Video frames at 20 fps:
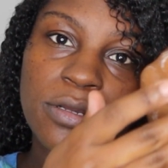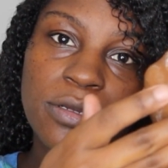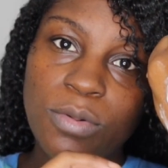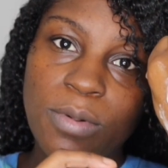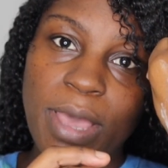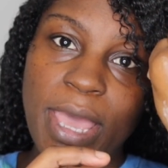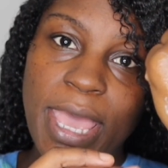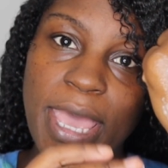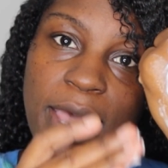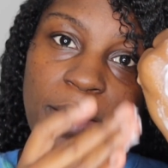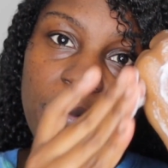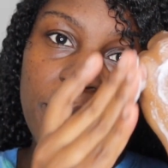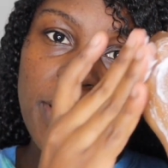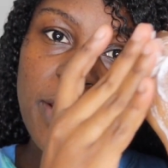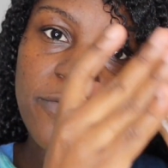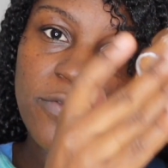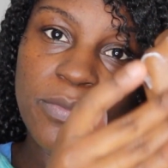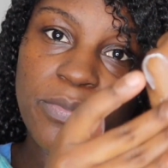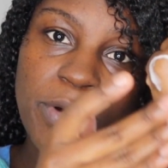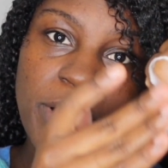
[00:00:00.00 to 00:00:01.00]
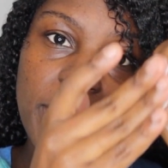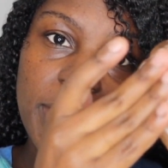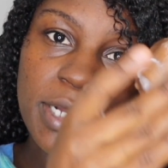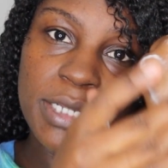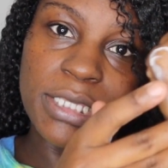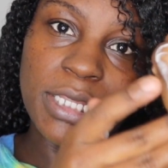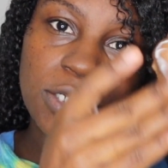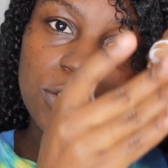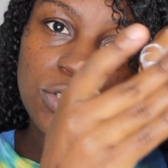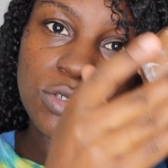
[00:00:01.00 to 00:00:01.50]
You would add whatever
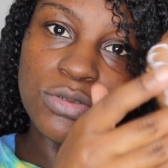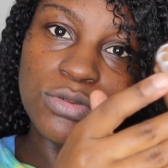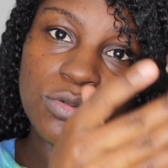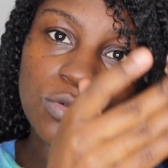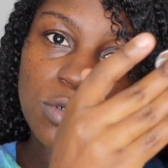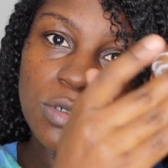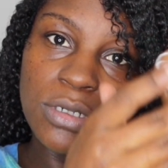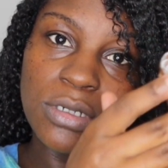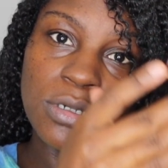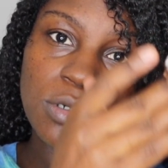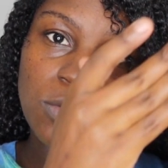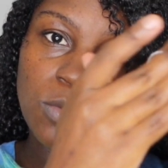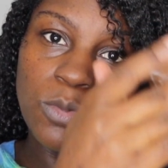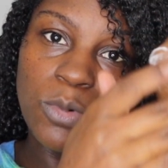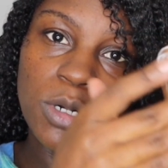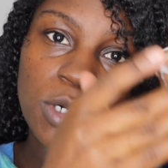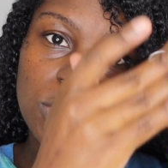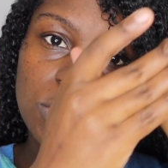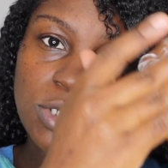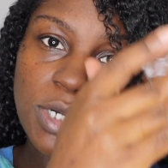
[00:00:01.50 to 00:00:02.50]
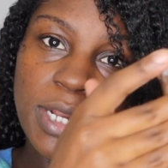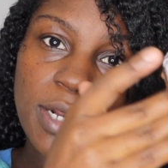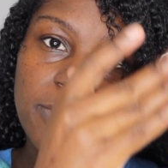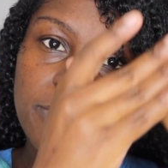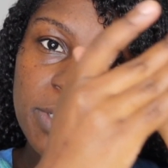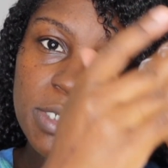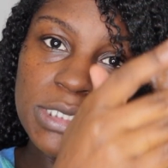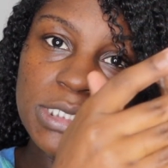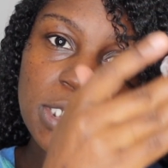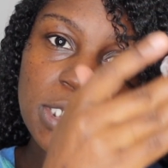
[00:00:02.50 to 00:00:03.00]
product that you want to try to mix